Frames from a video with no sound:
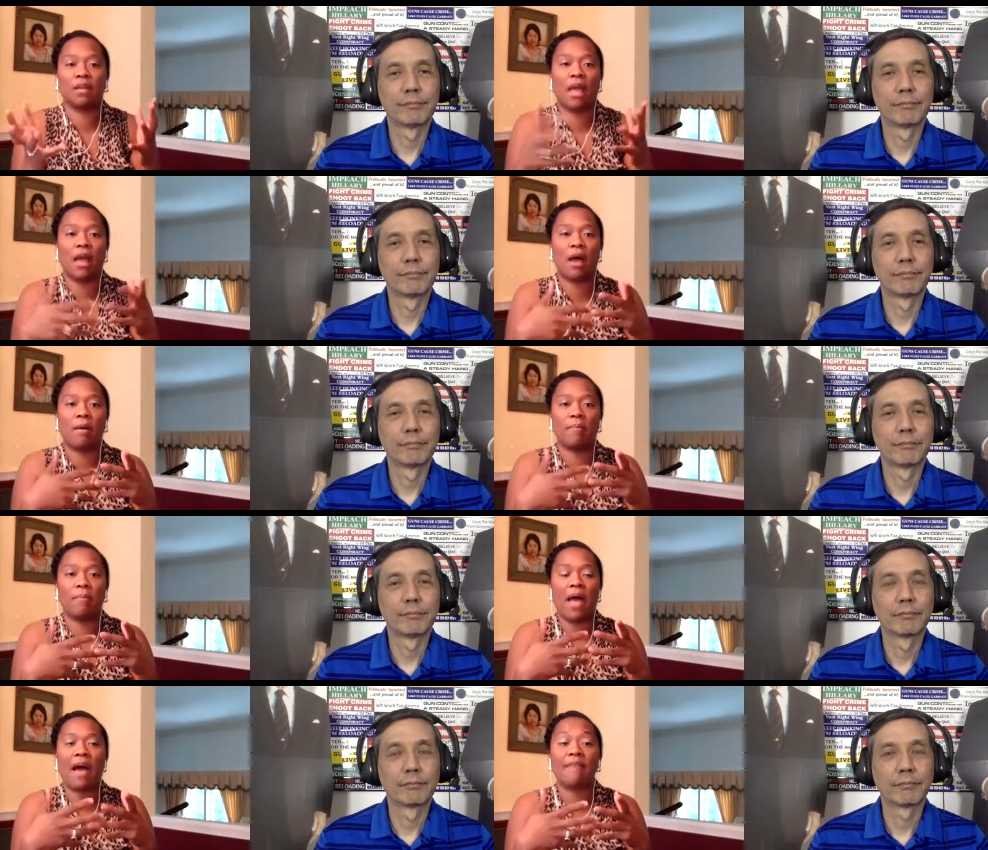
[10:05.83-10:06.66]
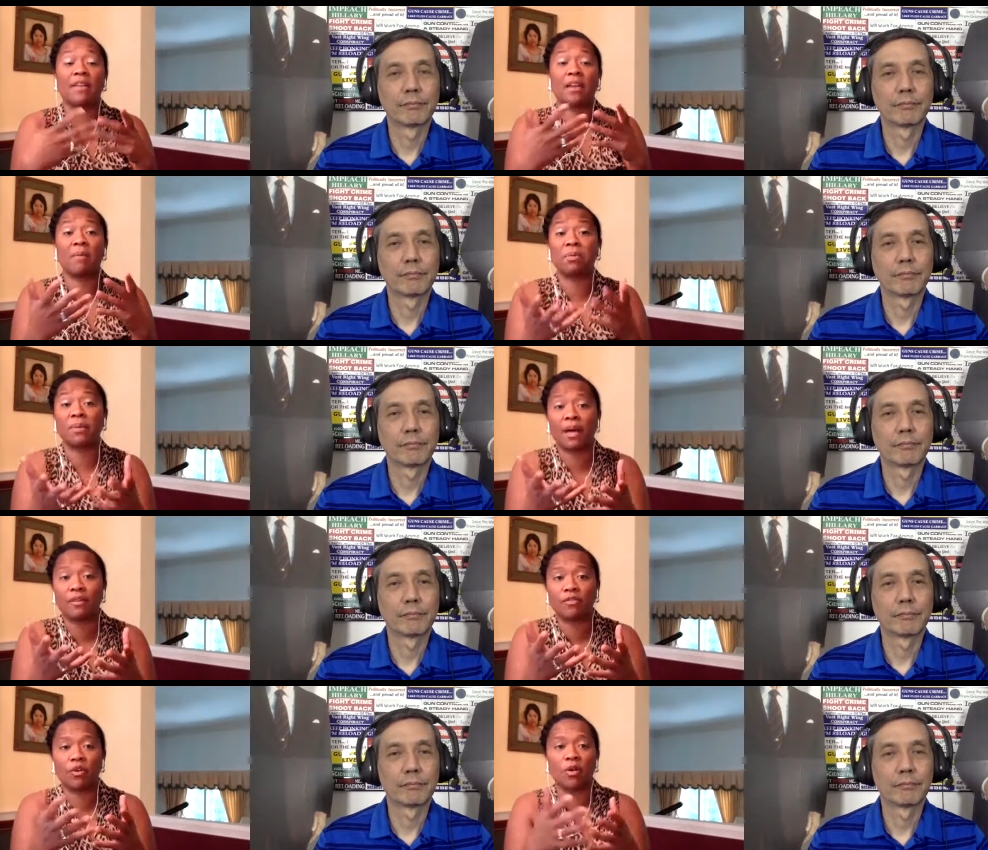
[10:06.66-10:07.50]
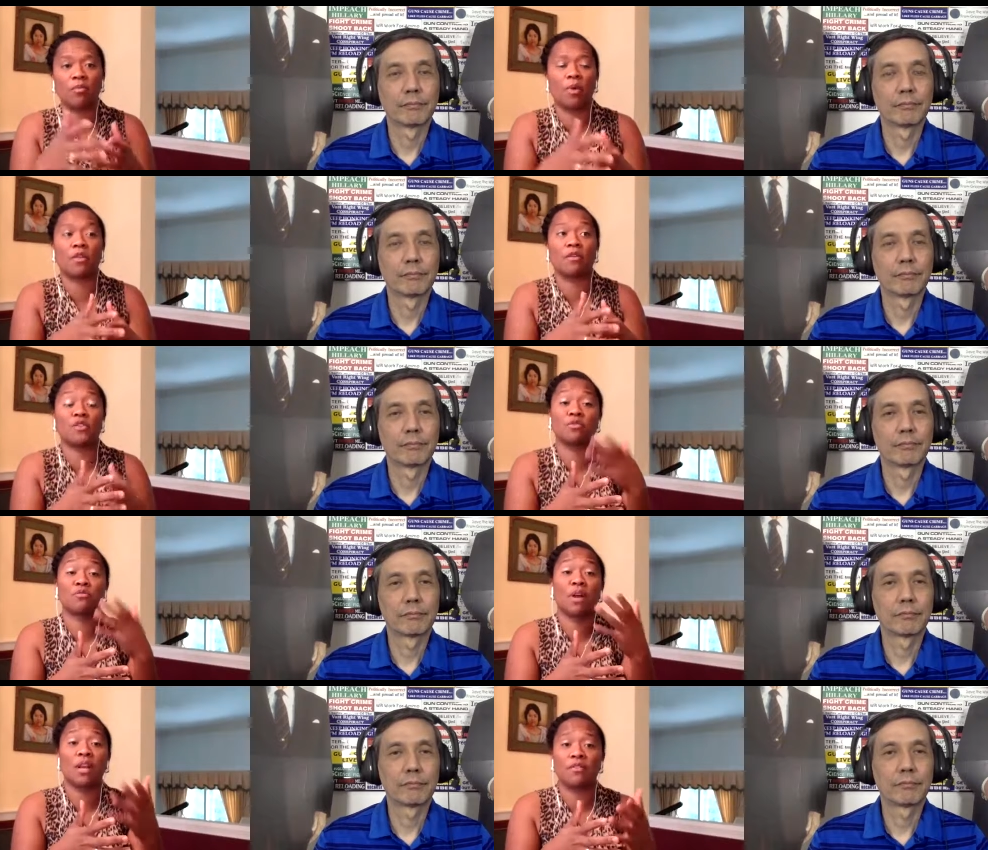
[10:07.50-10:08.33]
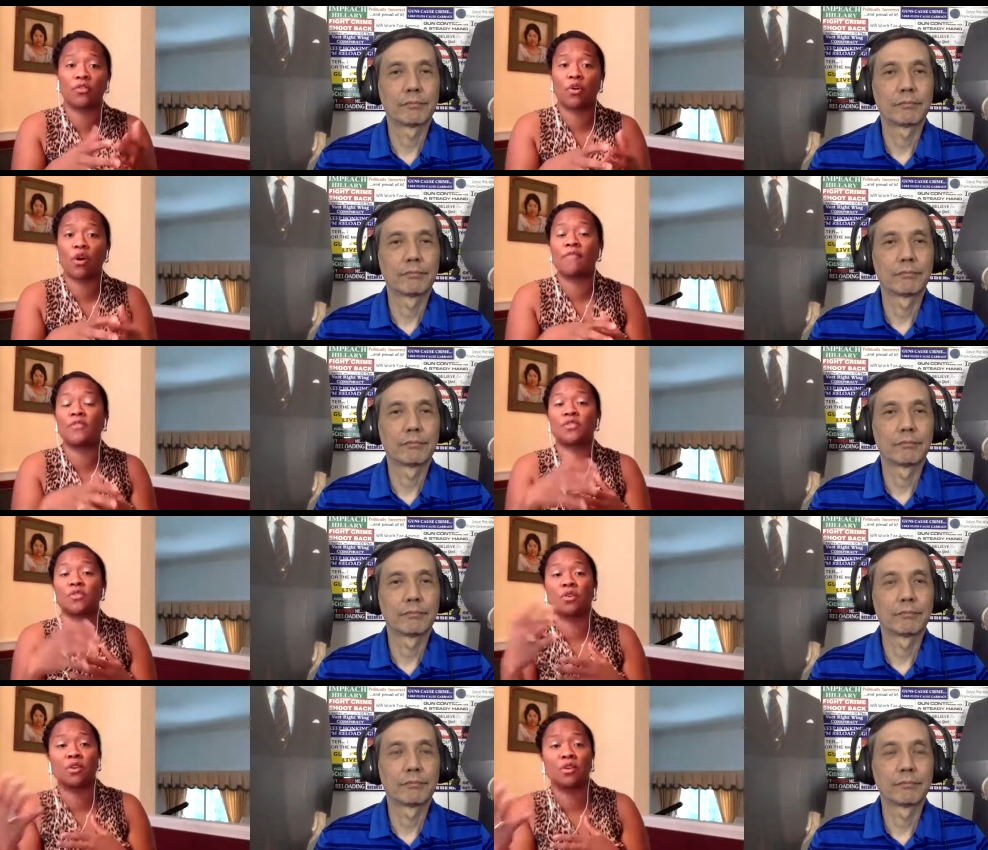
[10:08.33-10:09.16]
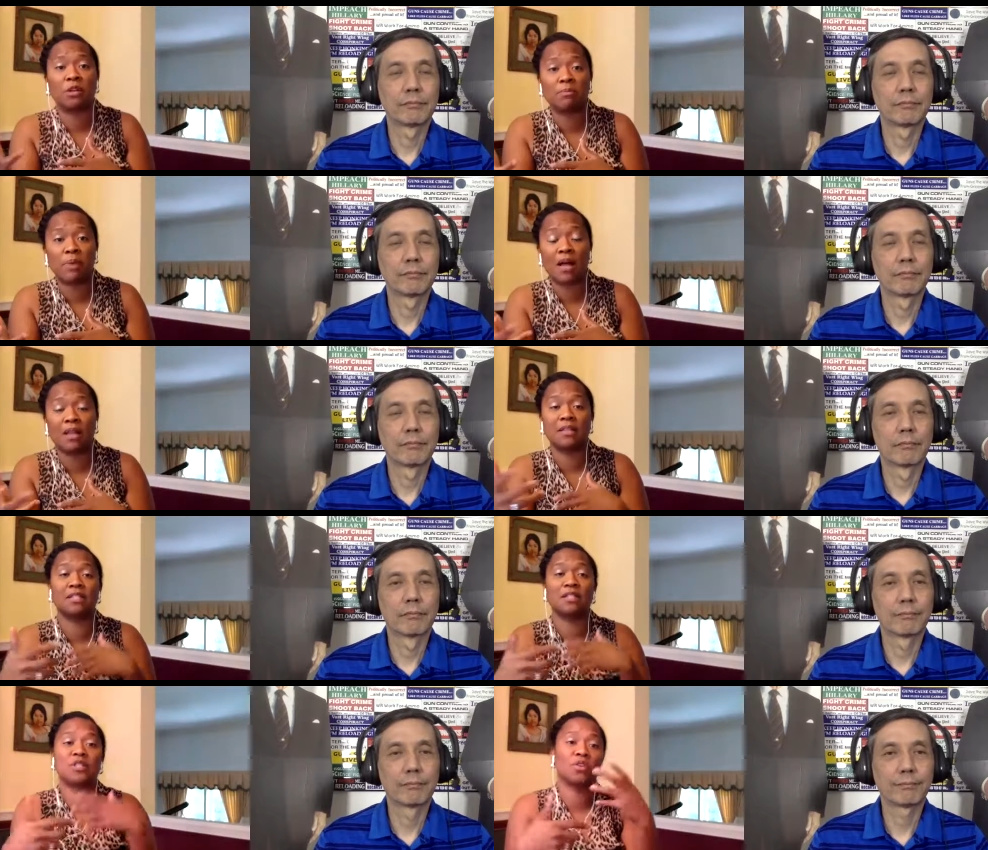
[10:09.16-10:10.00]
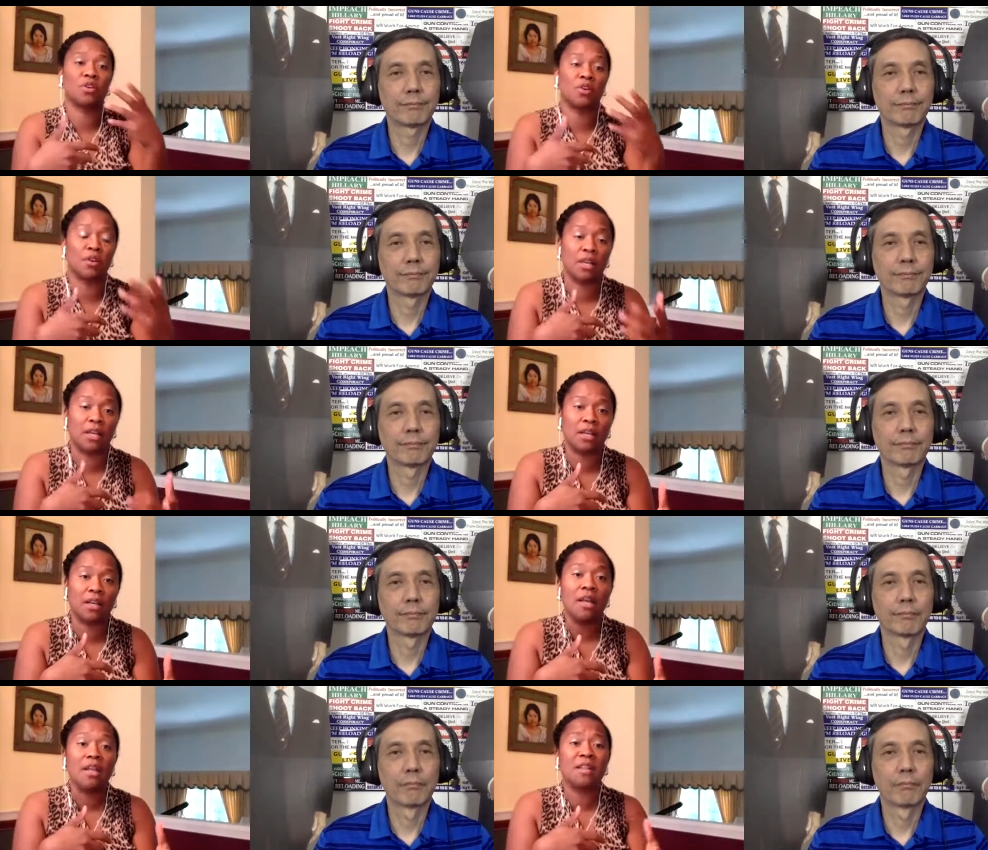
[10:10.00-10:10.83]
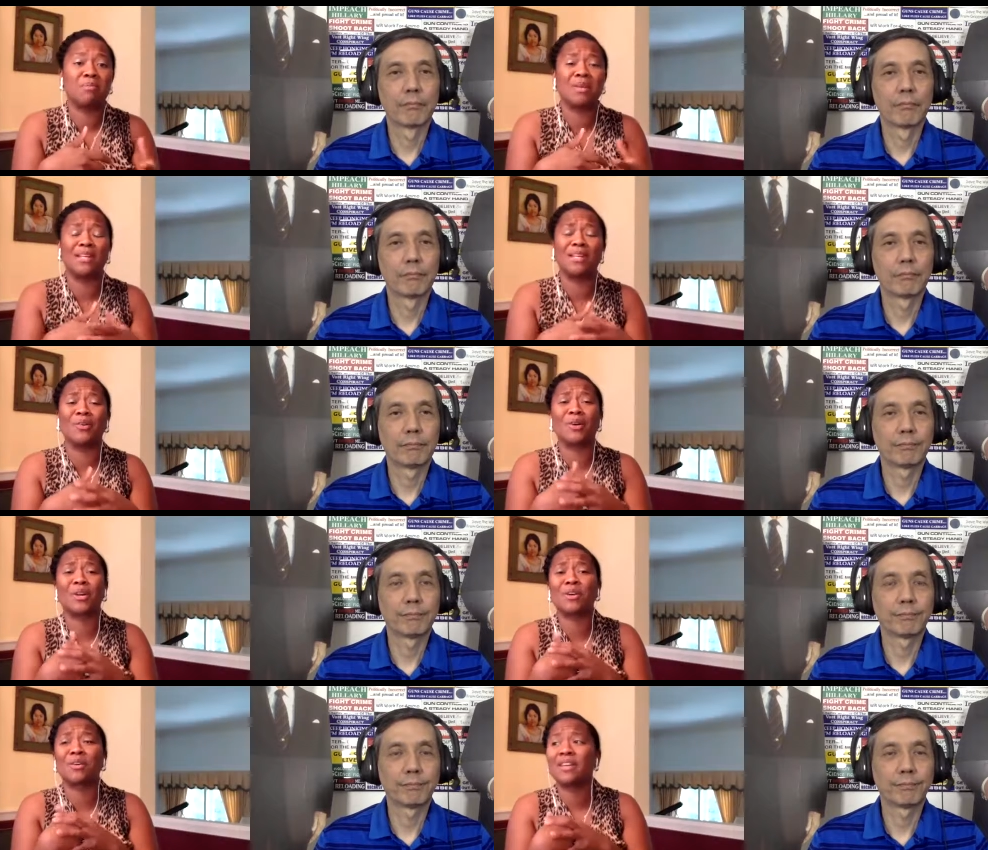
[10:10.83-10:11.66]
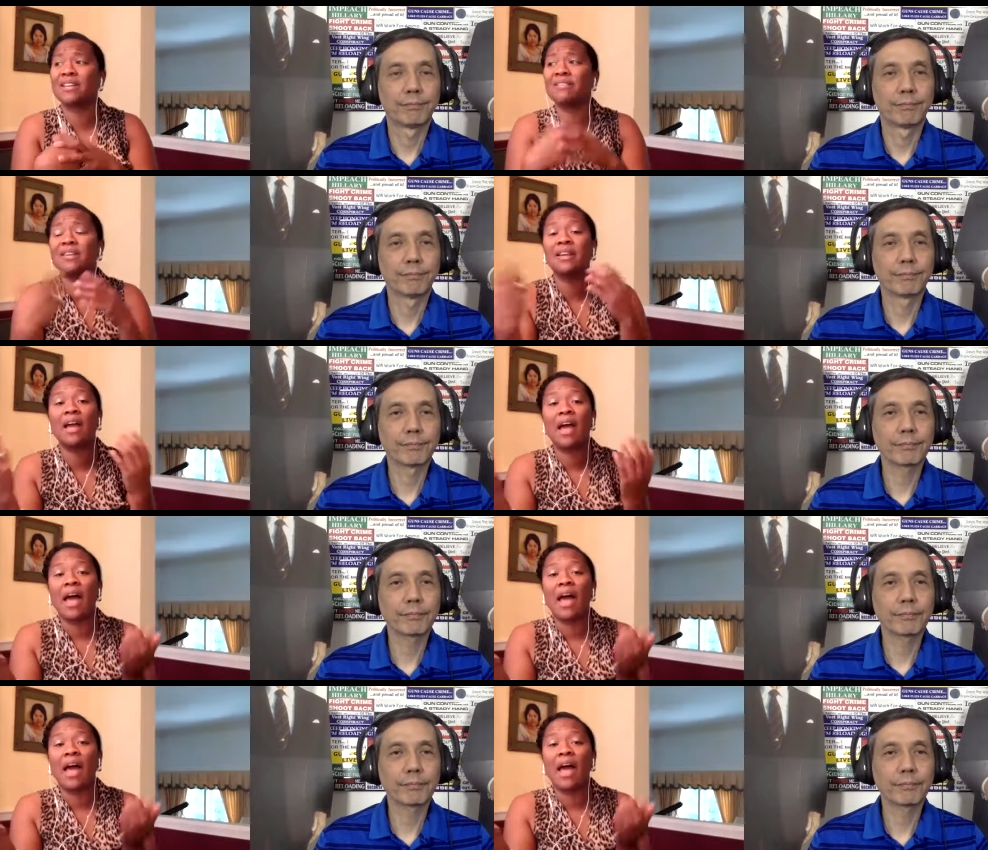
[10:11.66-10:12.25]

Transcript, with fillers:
Speaker 1: um, having a platform whether it's you're running for office or you're in politics or you're in the media or you're even